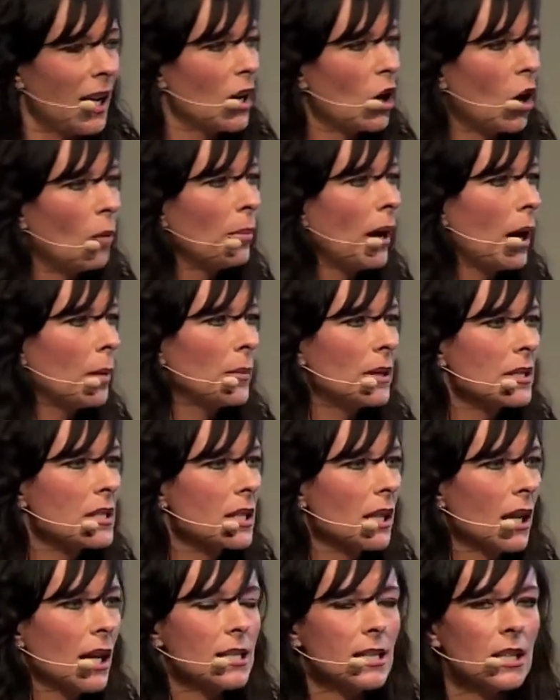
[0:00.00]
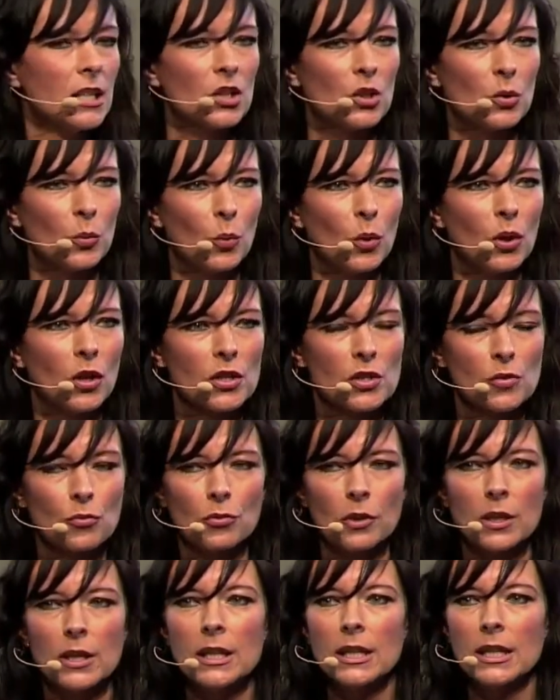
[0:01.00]
compartmentalization works
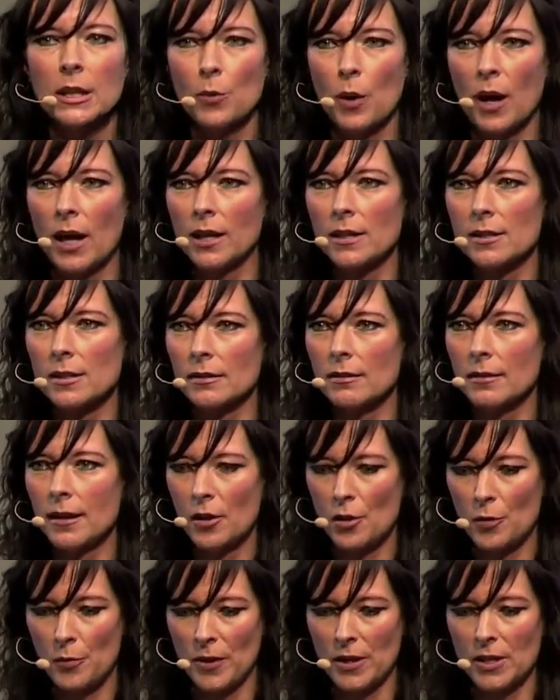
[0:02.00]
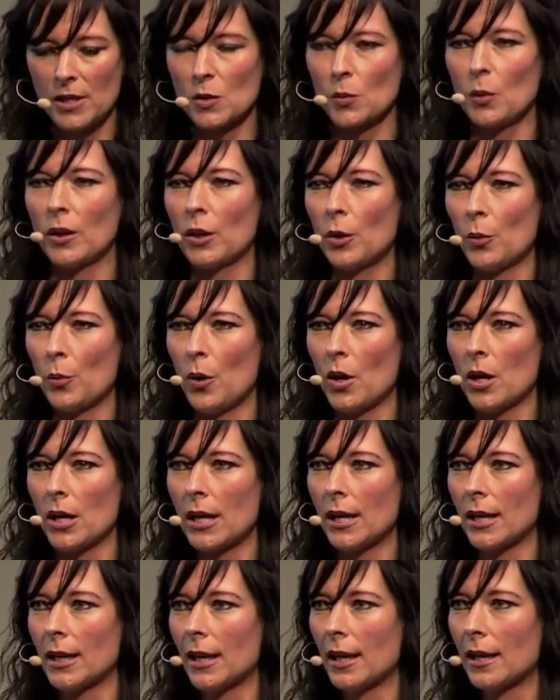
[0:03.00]
really well as a therapist when you're
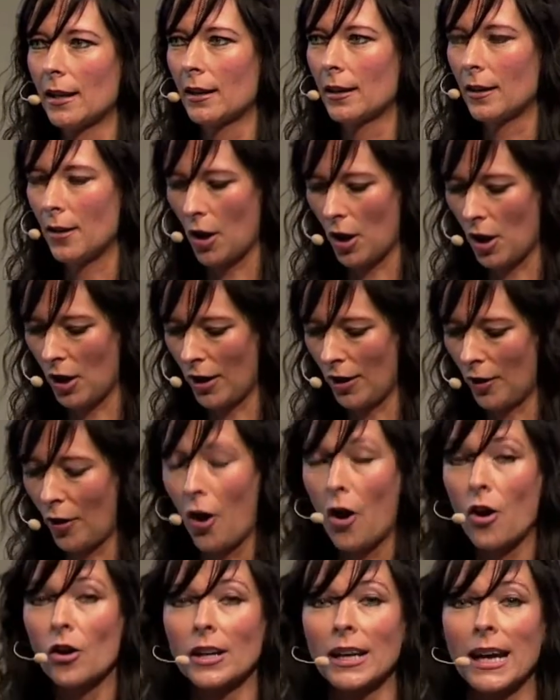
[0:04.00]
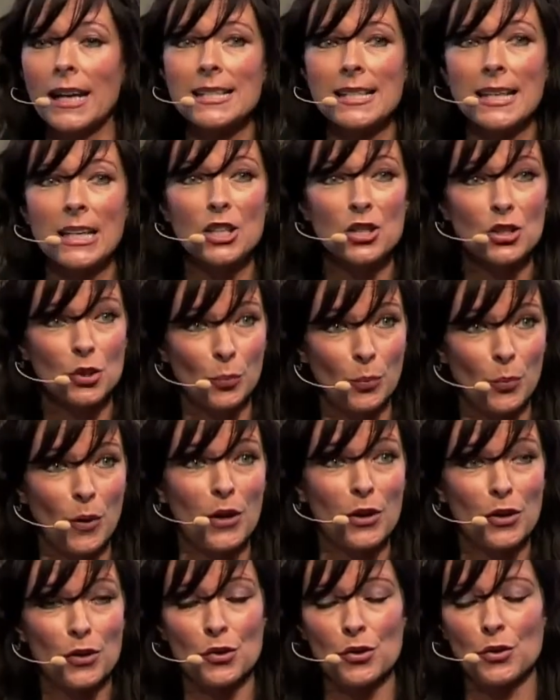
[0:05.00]
working in an organization where
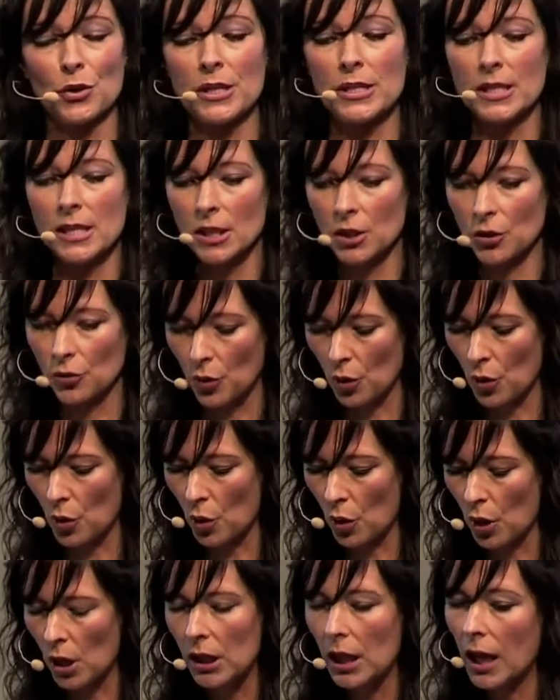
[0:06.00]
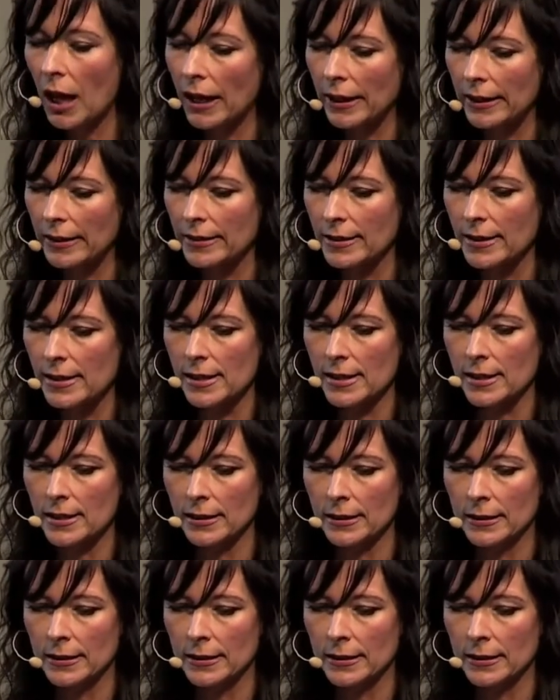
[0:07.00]
you're treating your own colleagues.